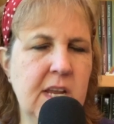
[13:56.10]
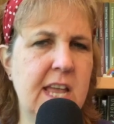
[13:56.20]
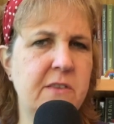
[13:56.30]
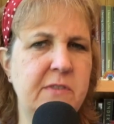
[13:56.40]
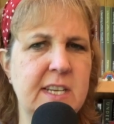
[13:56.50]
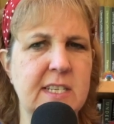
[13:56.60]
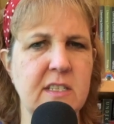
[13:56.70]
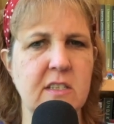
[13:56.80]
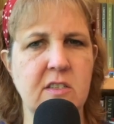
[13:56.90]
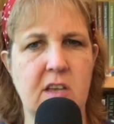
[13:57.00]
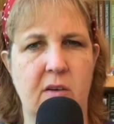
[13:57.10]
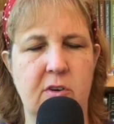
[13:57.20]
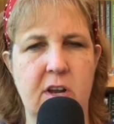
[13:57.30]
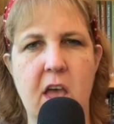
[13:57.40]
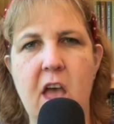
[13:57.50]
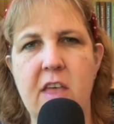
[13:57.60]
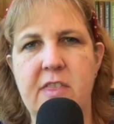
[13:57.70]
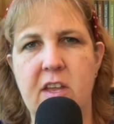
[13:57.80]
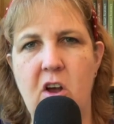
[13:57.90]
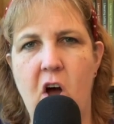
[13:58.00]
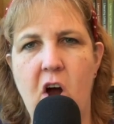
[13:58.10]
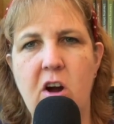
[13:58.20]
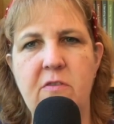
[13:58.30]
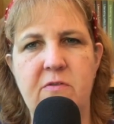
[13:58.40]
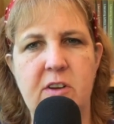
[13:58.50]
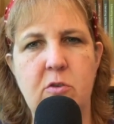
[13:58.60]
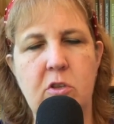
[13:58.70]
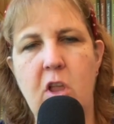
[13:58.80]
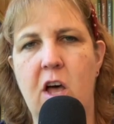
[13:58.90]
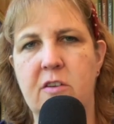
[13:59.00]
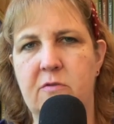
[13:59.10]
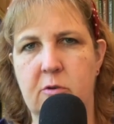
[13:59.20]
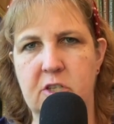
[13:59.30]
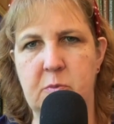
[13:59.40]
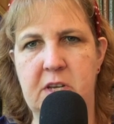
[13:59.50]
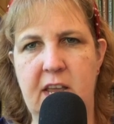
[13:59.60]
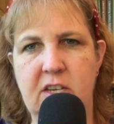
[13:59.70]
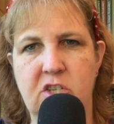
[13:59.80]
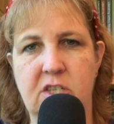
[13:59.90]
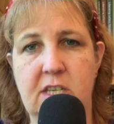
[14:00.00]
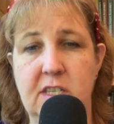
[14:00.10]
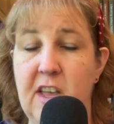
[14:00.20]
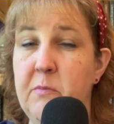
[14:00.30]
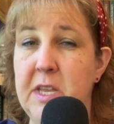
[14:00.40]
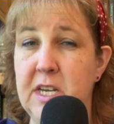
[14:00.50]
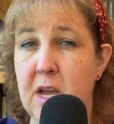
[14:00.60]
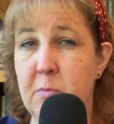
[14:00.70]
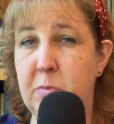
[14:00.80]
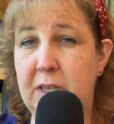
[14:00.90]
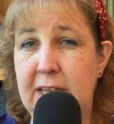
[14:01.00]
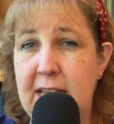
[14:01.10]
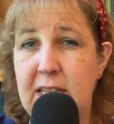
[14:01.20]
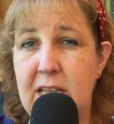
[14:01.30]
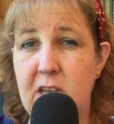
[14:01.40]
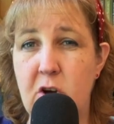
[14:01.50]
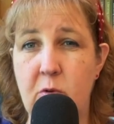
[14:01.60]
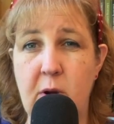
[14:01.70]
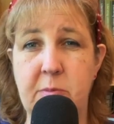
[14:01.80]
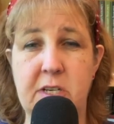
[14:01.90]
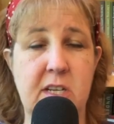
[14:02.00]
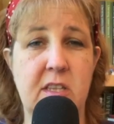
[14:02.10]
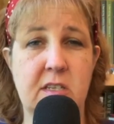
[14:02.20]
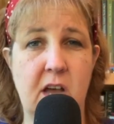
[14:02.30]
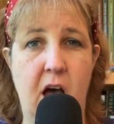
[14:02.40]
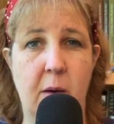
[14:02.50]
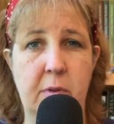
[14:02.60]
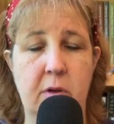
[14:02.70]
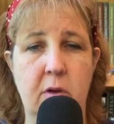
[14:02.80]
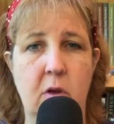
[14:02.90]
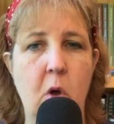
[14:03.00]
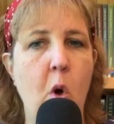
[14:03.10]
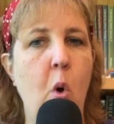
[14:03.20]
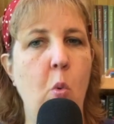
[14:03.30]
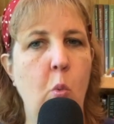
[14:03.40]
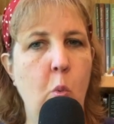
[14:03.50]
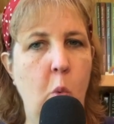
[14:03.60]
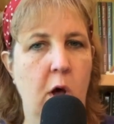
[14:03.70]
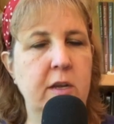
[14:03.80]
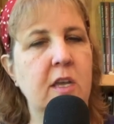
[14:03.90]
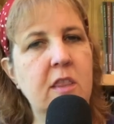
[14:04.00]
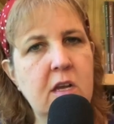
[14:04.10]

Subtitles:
If it is discovered that our federal law enforcement agencies have been completely corrupted at the top, what can the